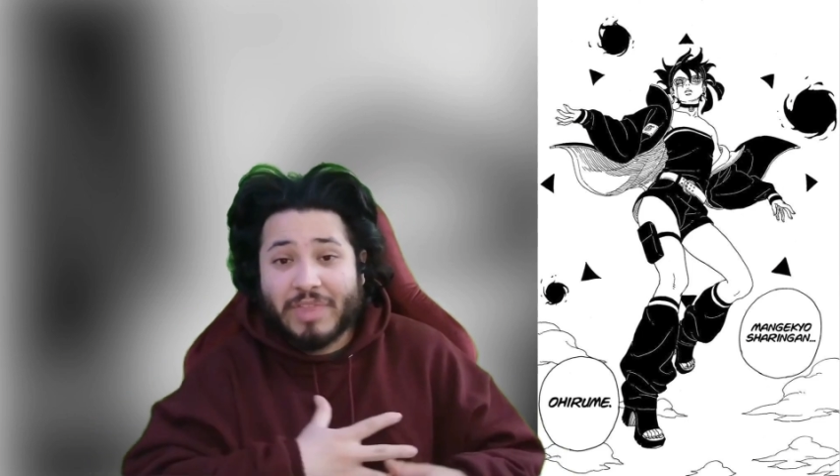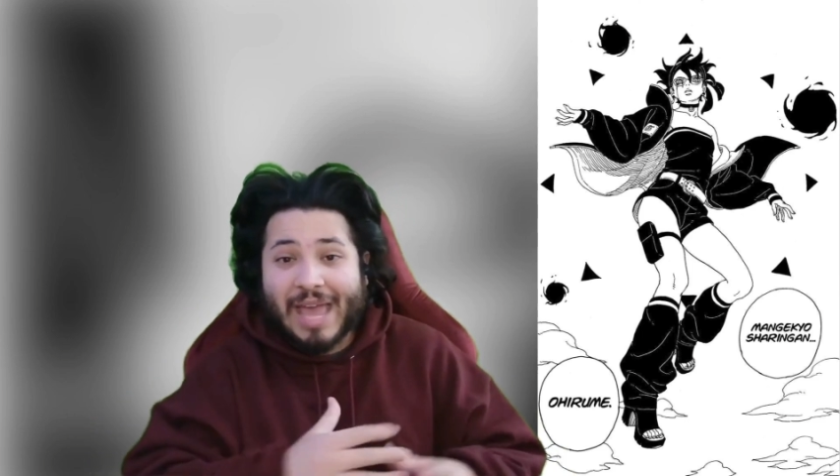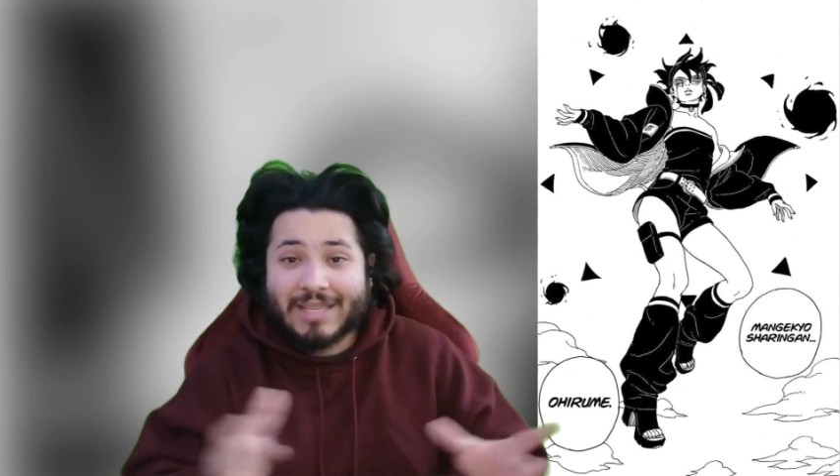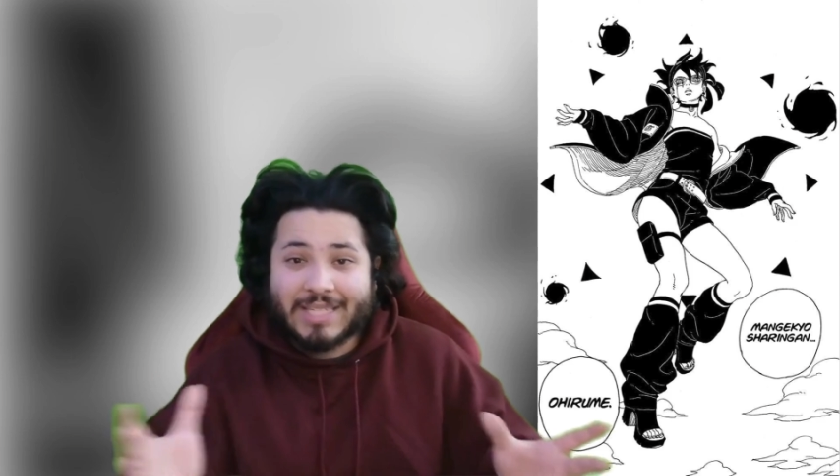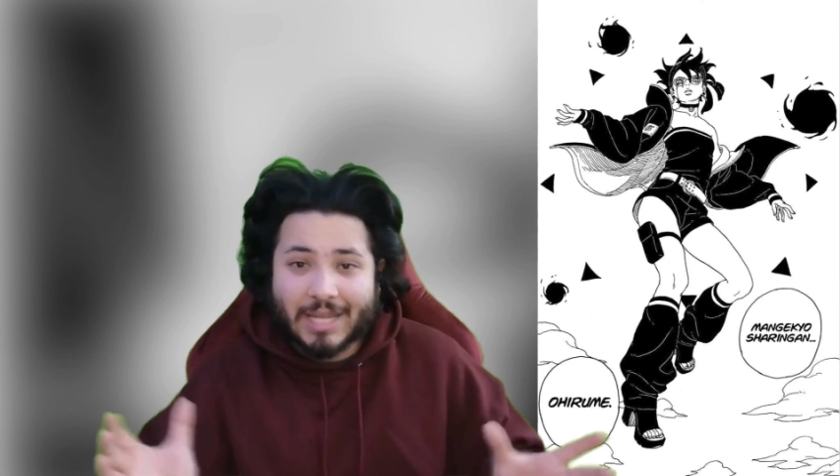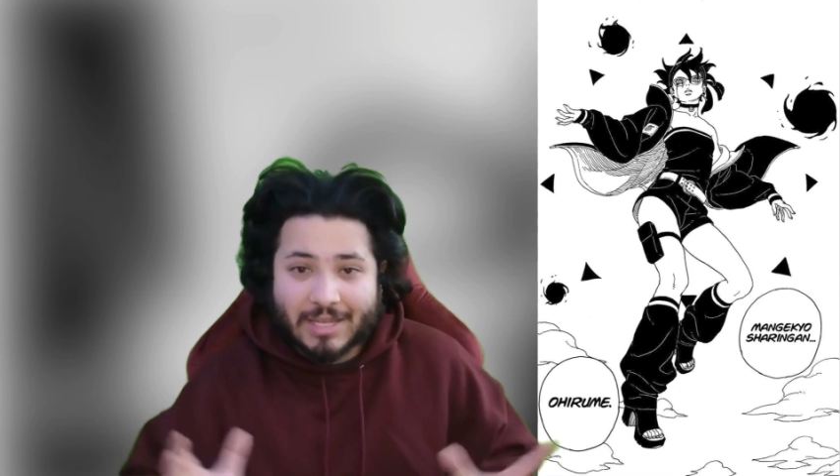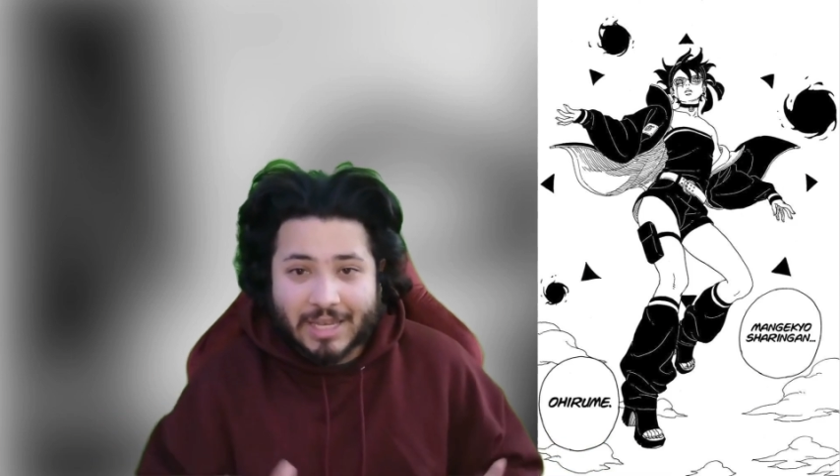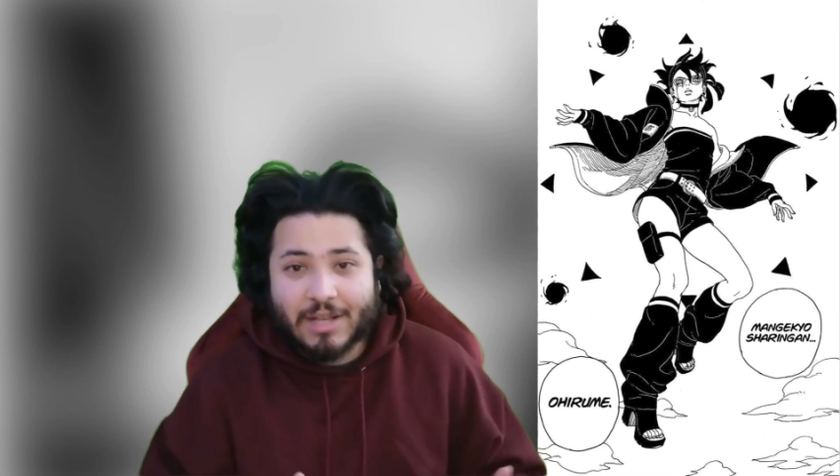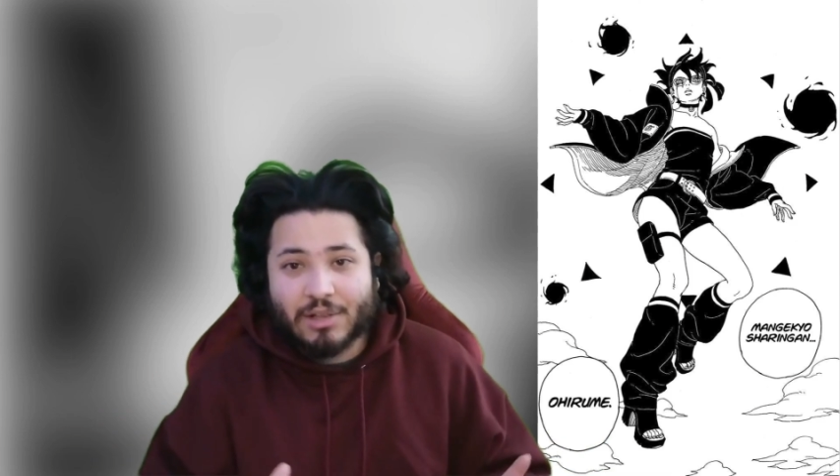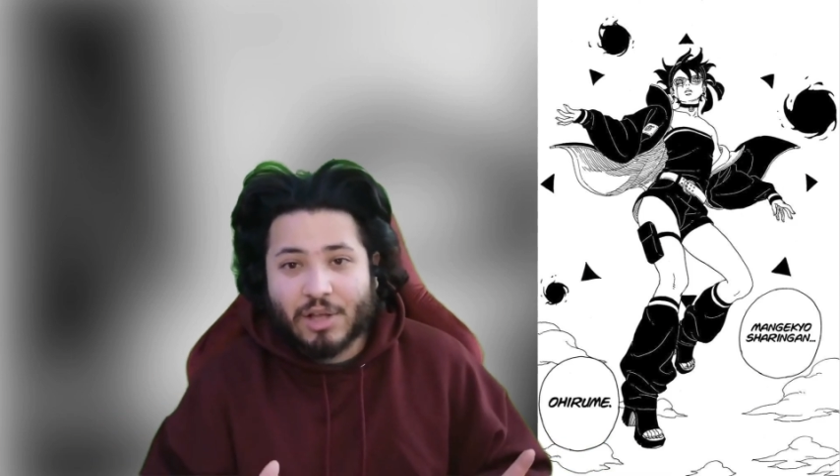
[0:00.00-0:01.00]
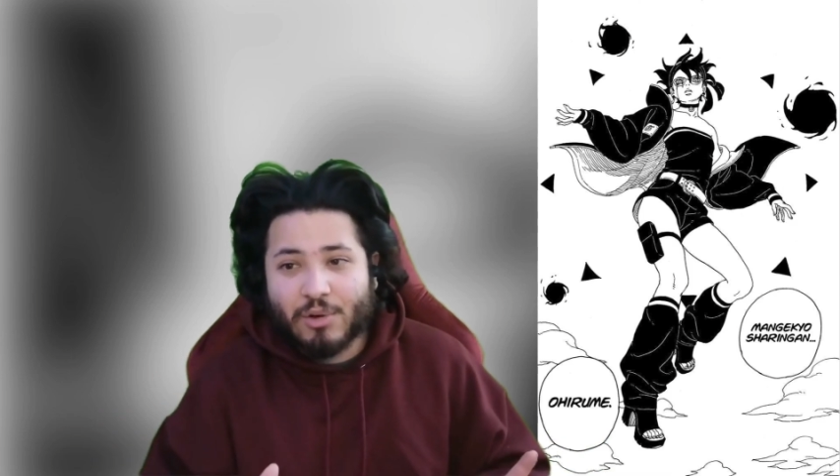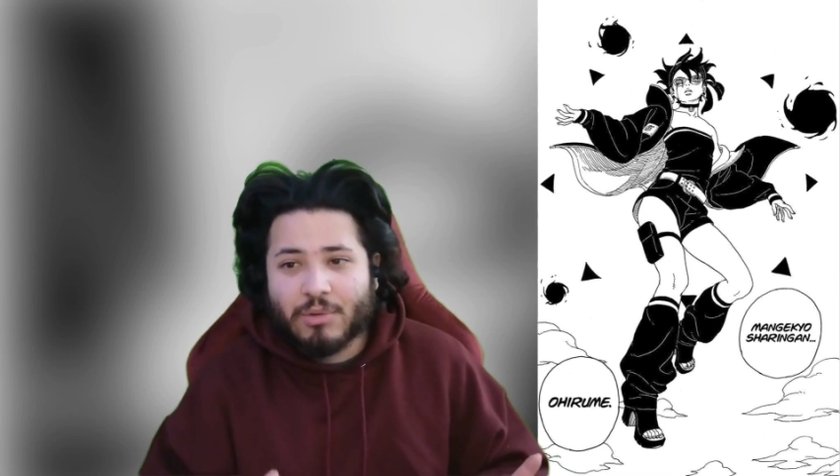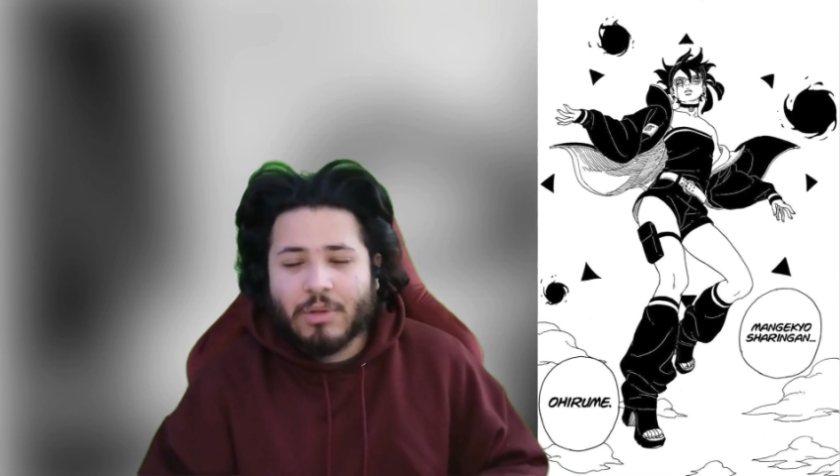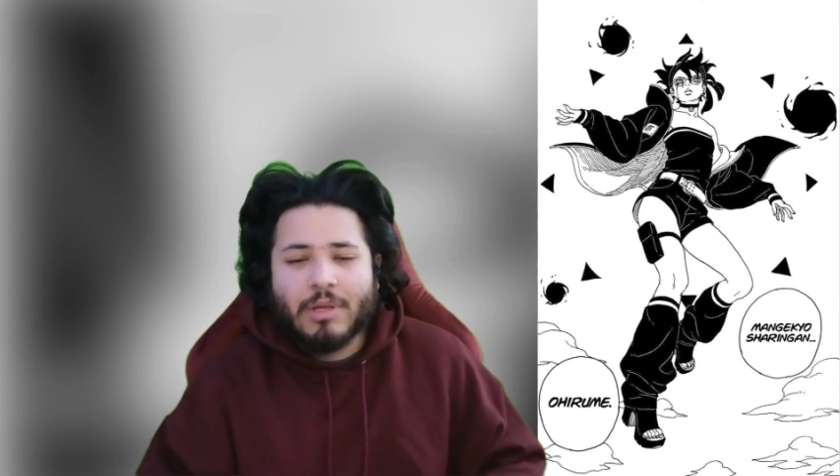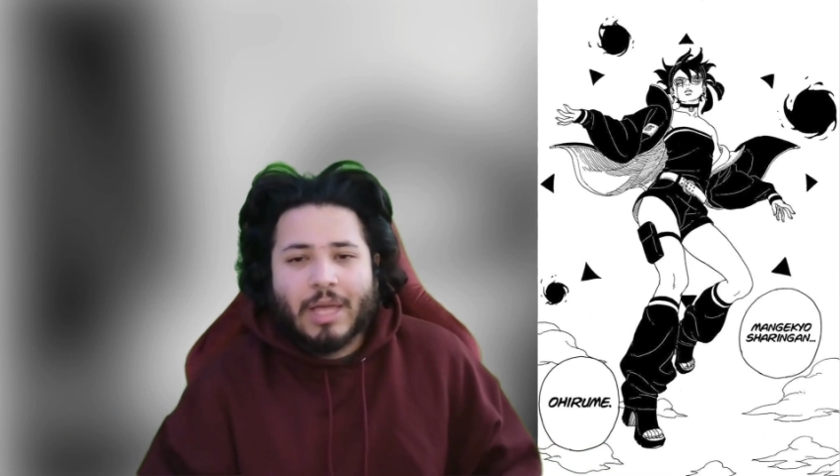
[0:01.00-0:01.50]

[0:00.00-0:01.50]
that technique alone.